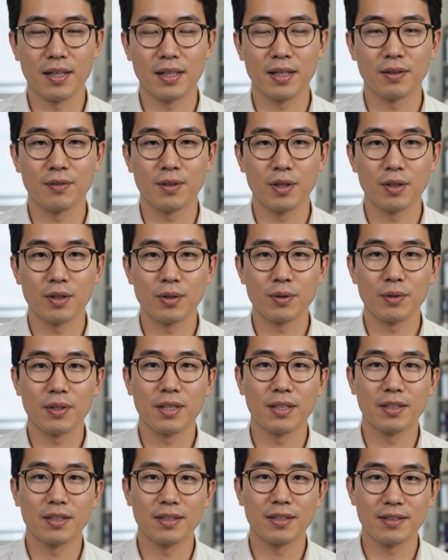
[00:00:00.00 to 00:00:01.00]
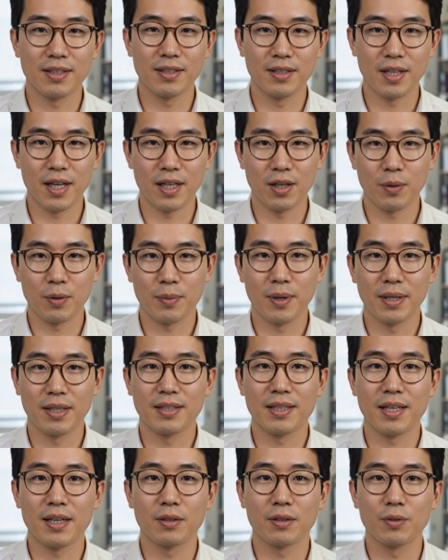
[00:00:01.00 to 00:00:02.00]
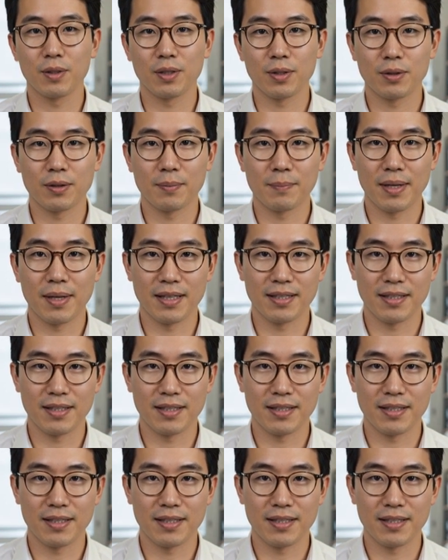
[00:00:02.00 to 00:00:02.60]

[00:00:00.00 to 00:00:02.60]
If you're new here, this channel breaks down real space